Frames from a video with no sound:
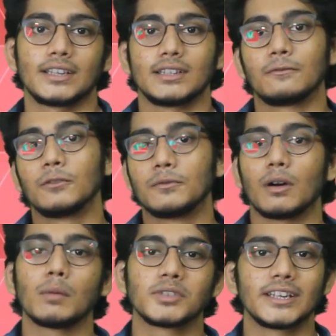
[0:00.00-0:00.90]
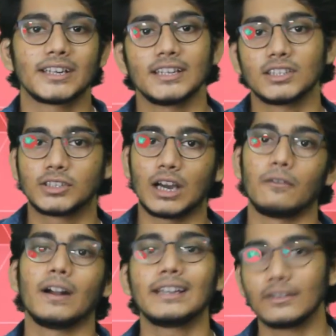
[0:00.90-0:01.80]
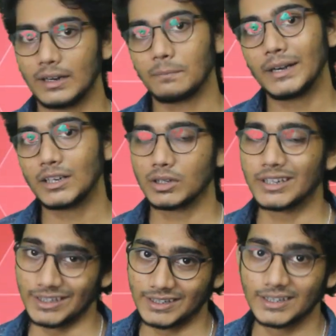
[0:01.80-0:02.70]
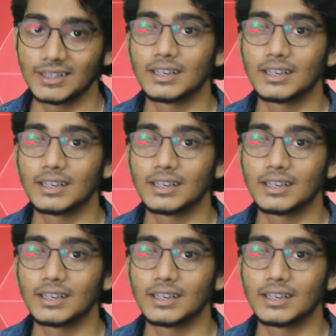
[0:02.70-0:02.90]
The full form of JDK is Java Development Kit.